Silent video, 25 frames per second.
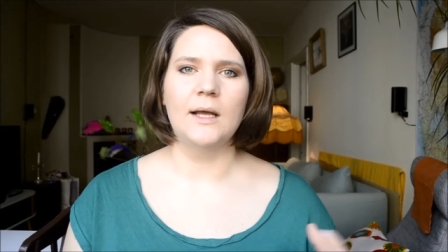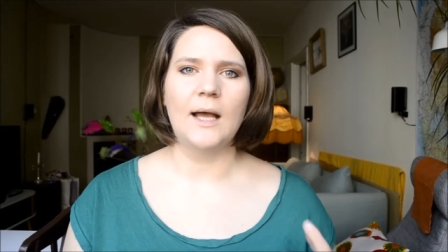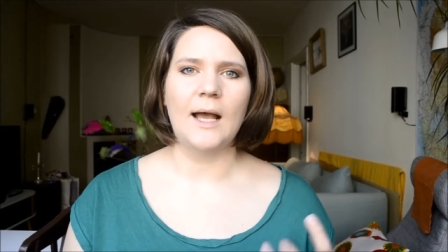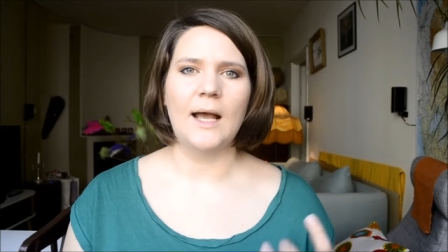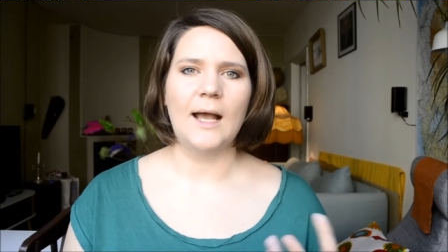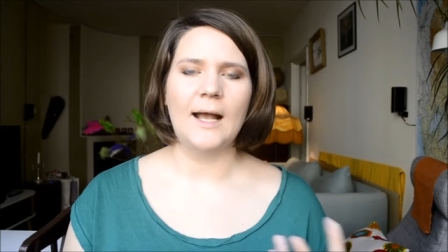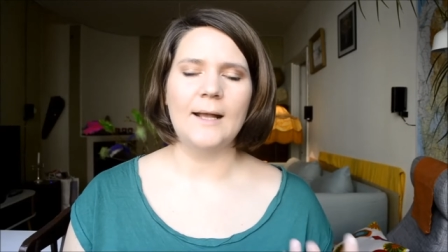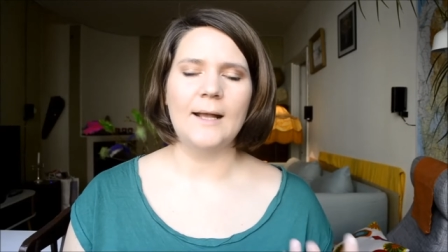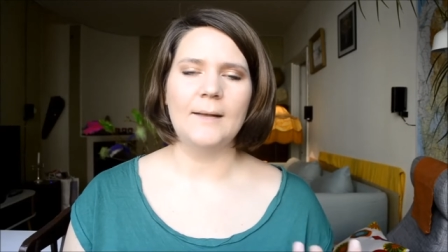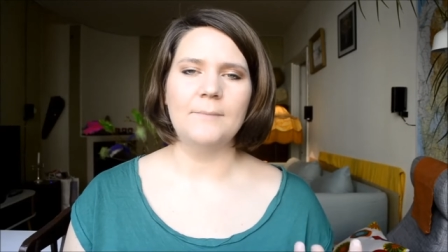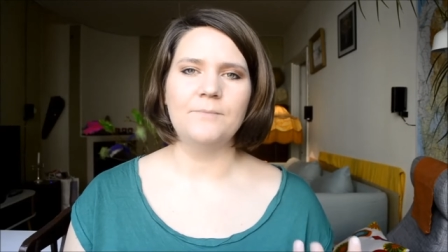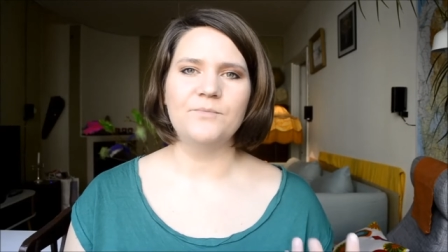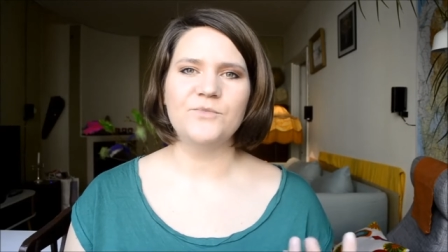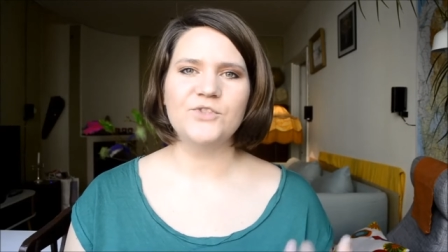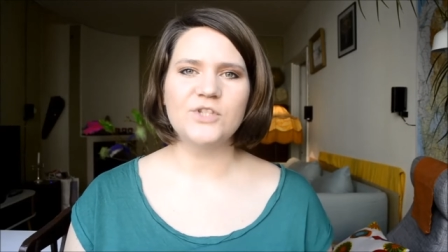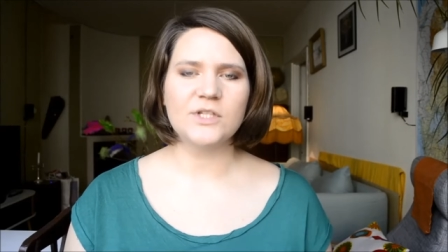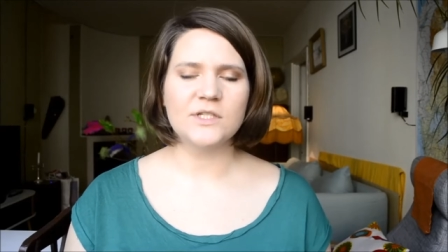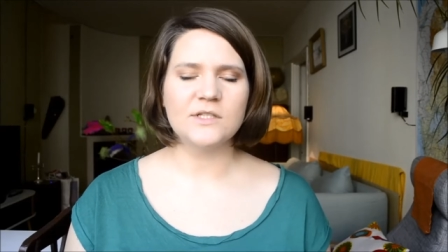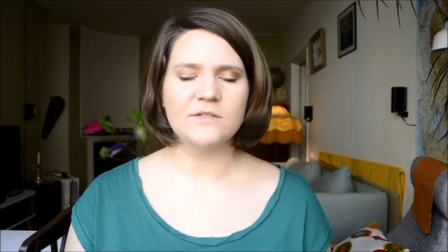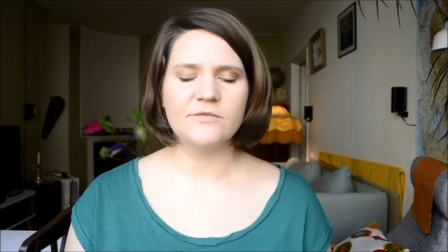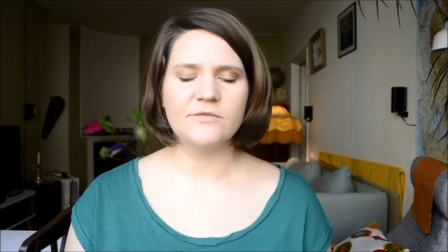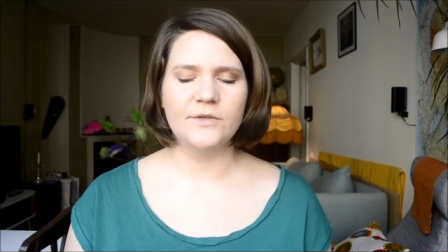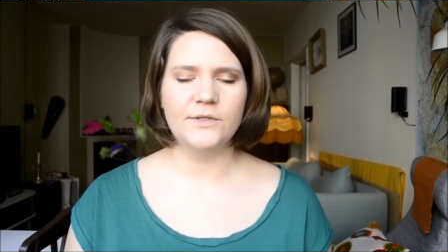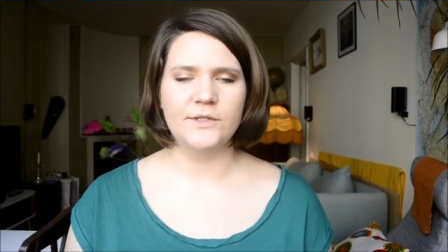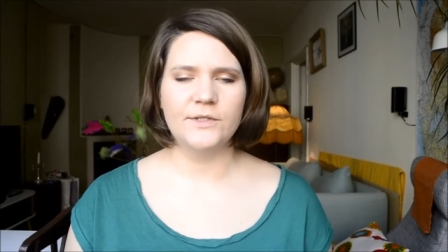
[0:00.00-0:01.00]
I'm
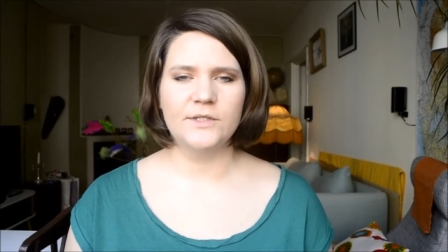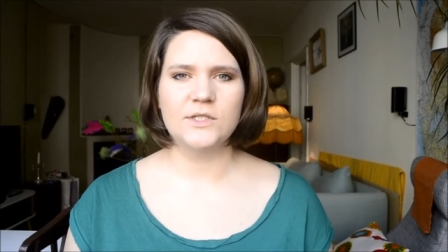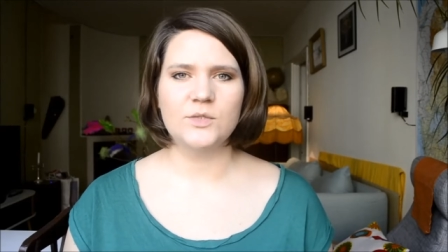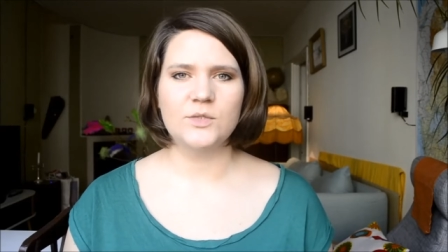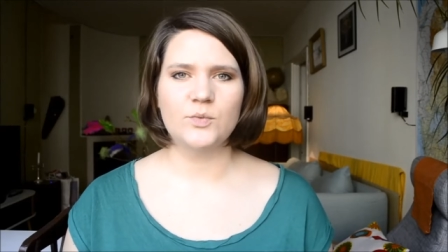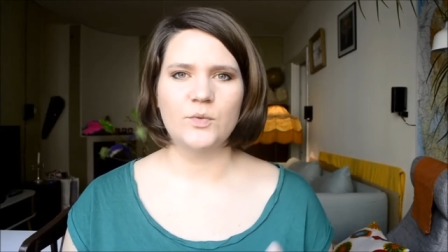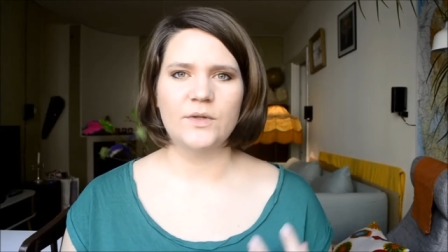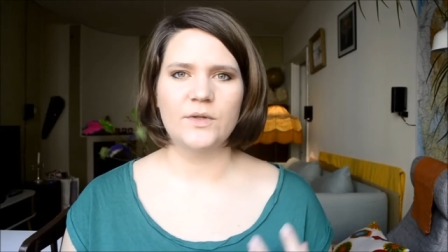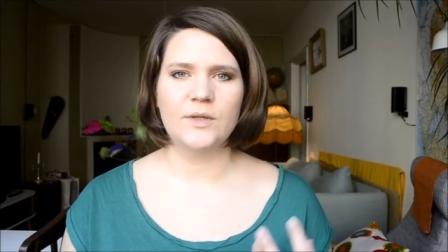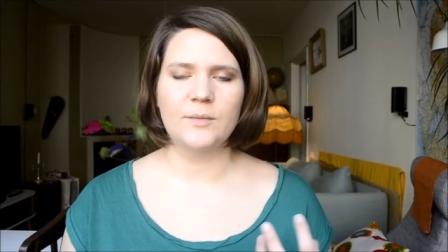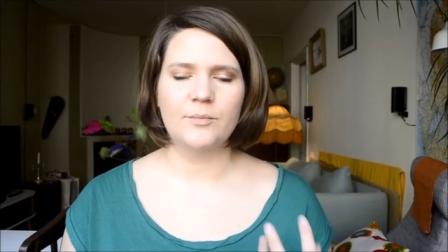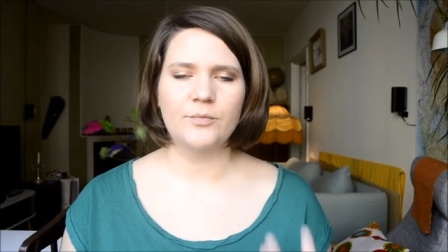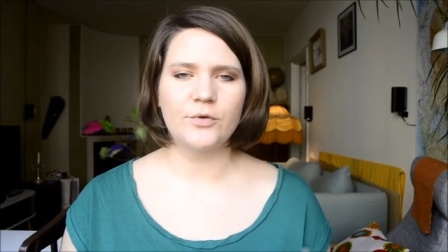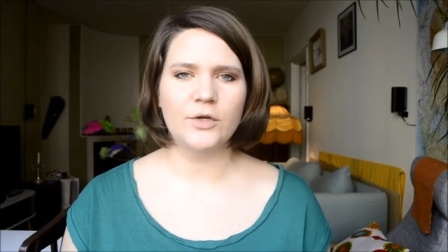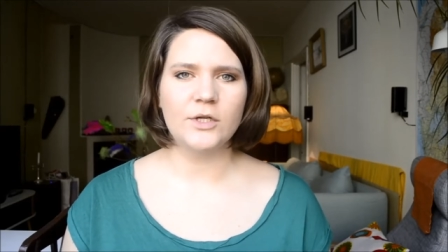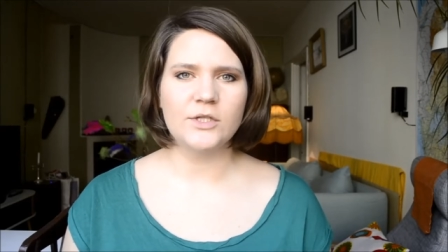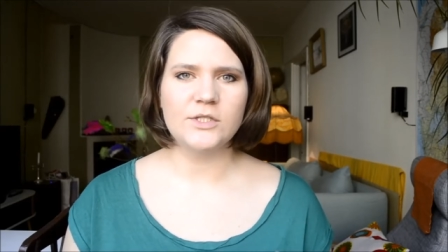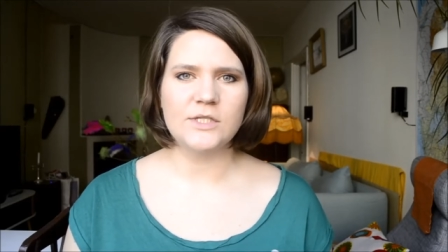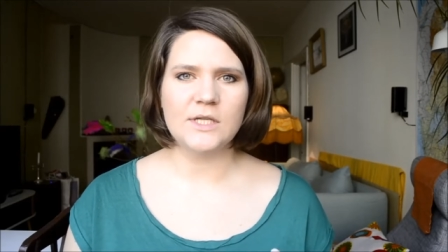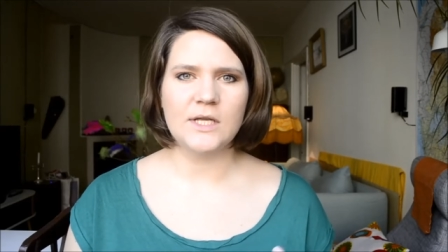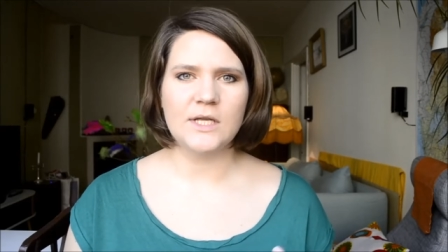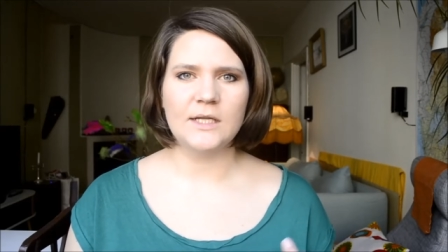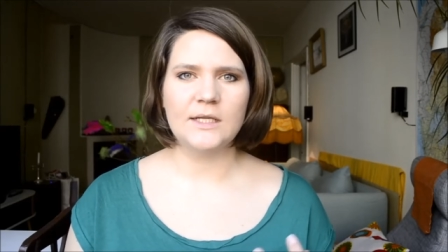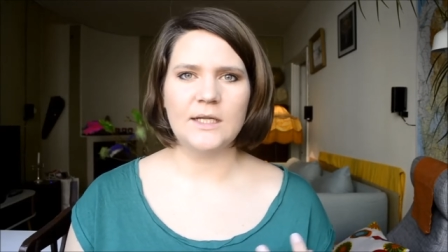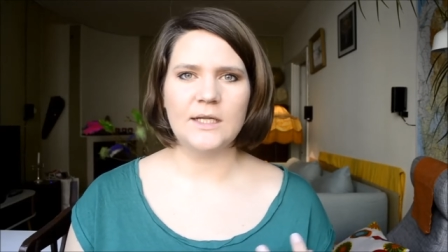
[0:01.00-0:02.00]
just finished with the
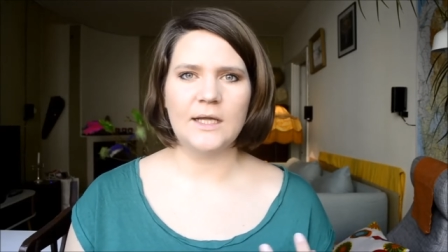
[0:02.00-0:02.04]
project,